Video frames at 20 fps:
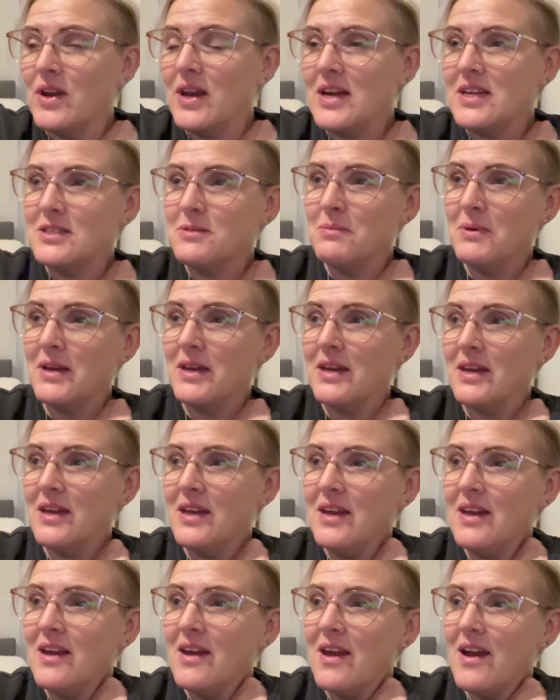last minute.
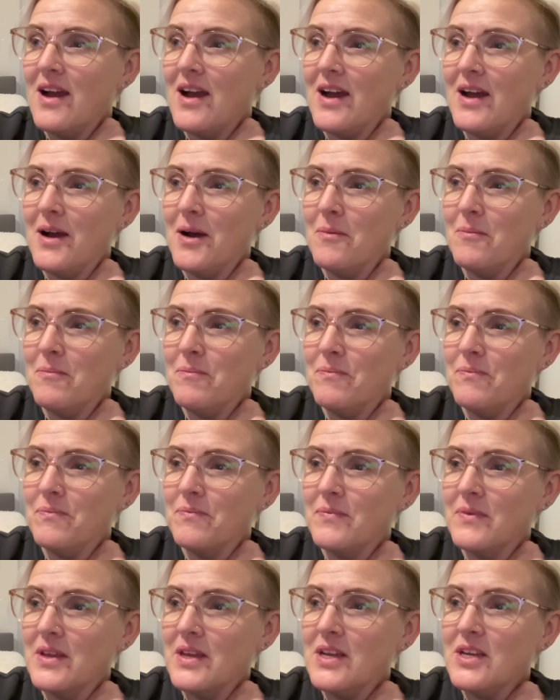
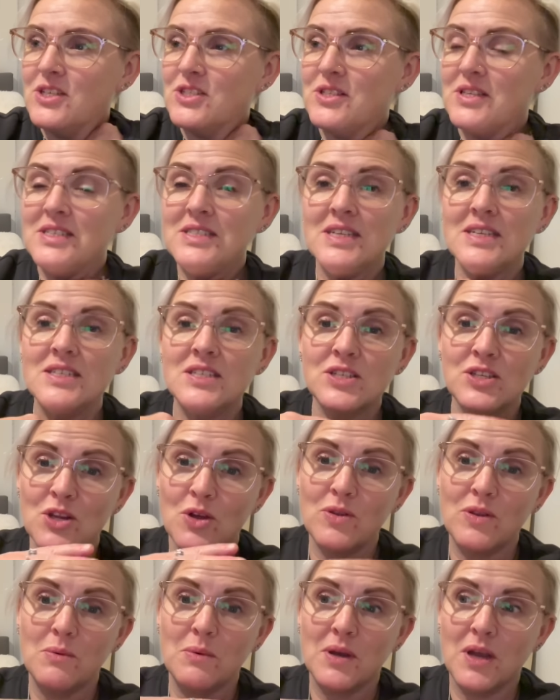So they did
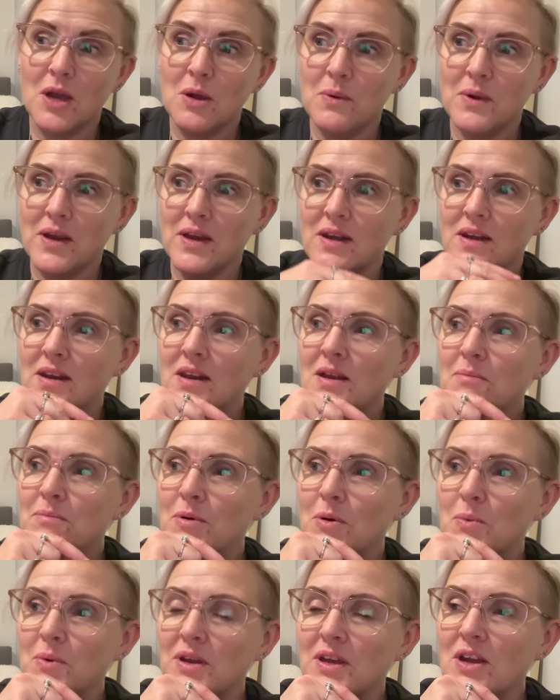know they were going,
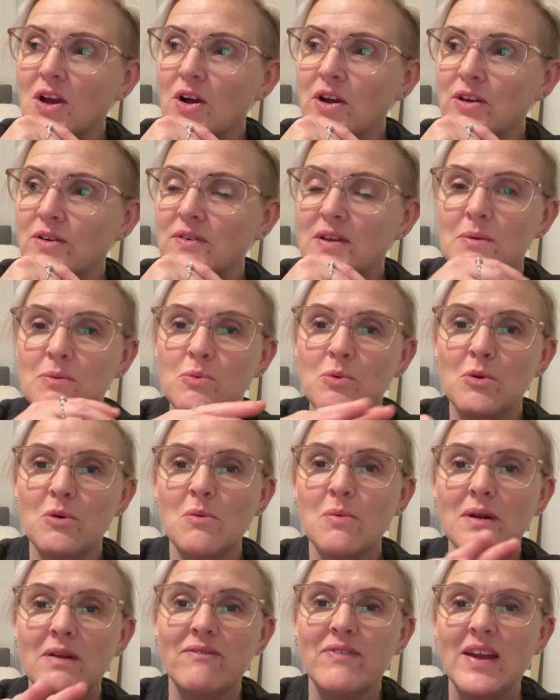but we were a
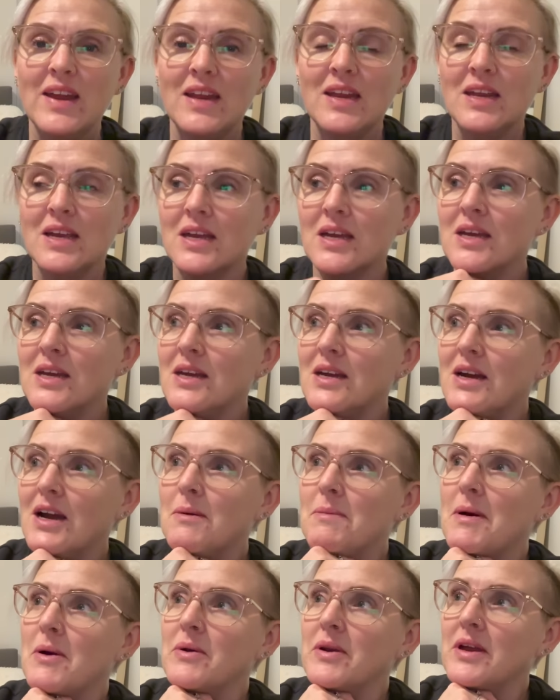bit vague
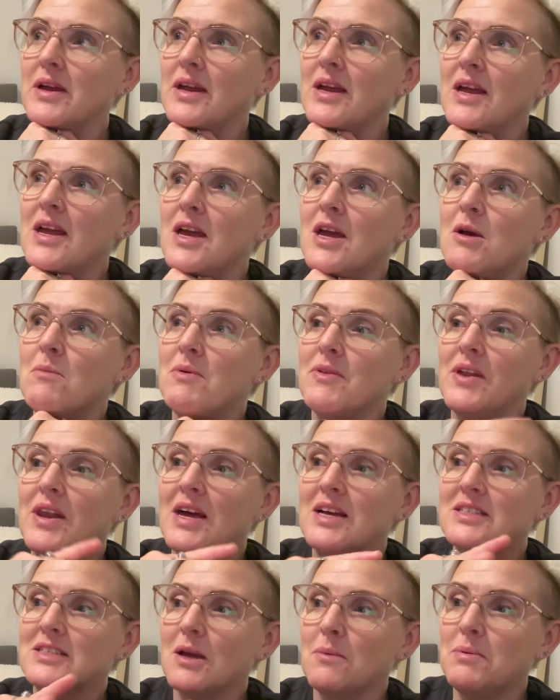about it. But the
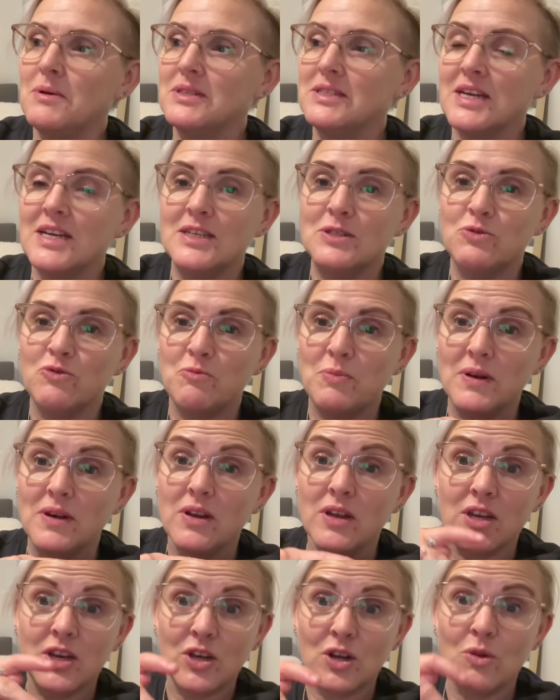last couple of days we've been
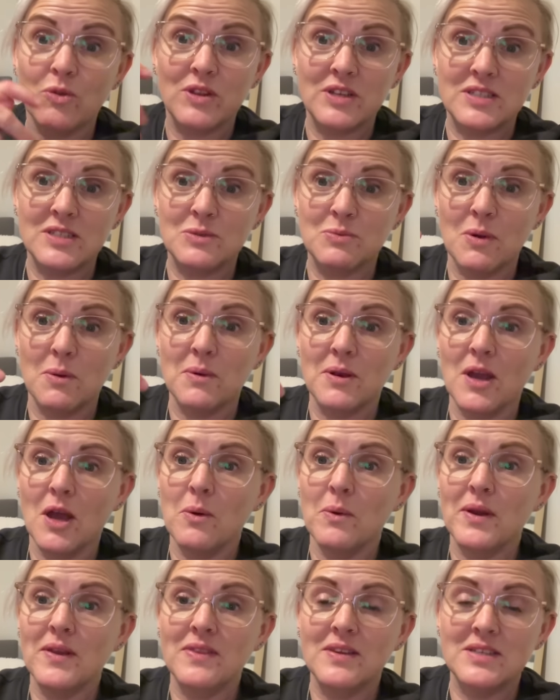like, you know, this is where we're
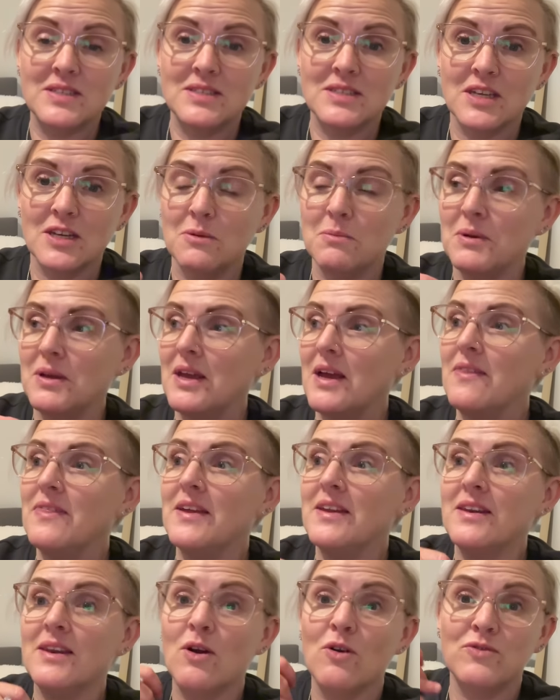going, this is going to be. And
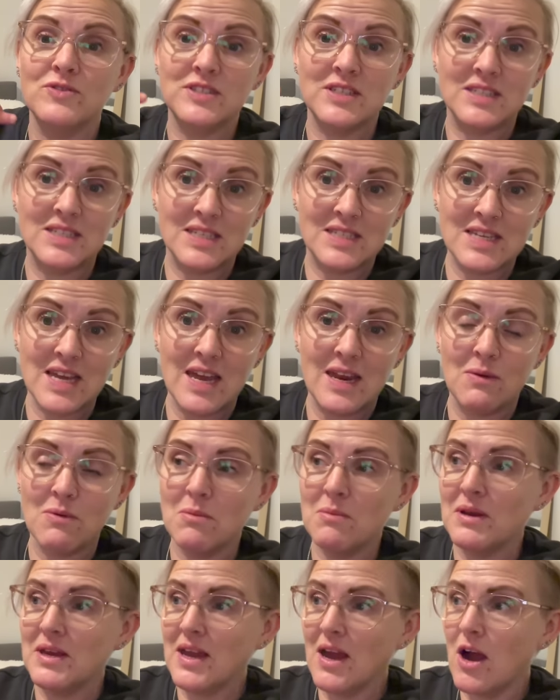then obviously today
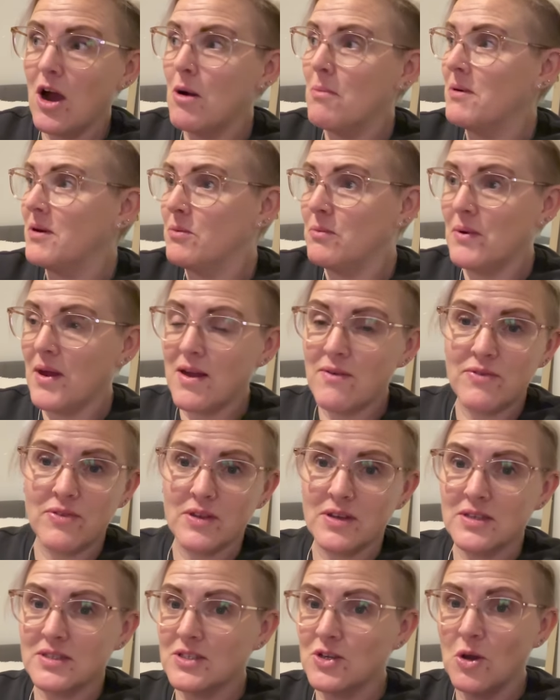when we get up and
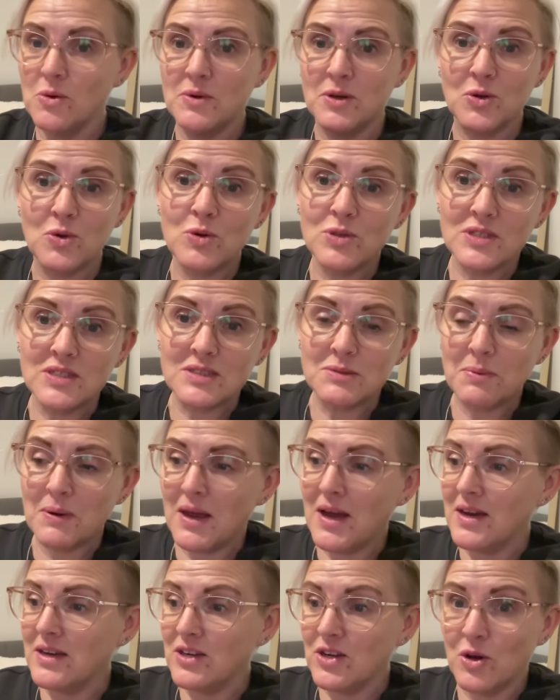everything's going according to
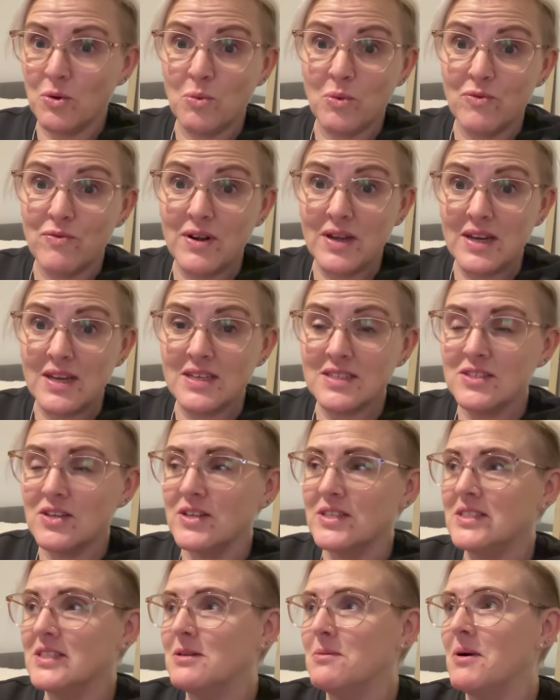plan, you know, we're really
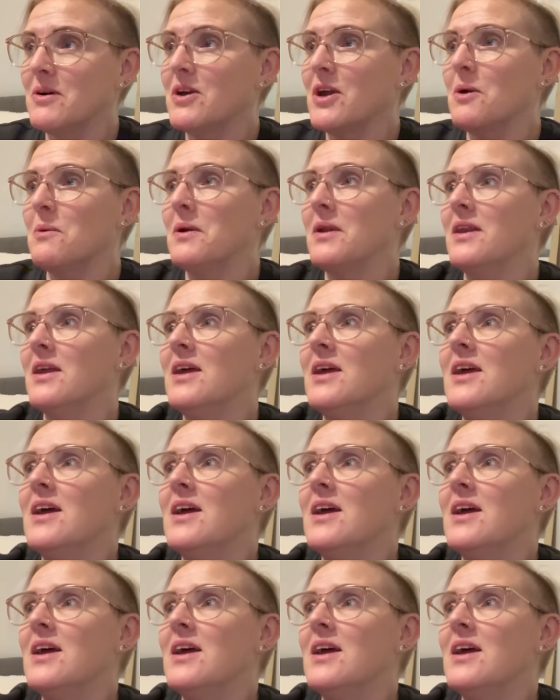excited about going.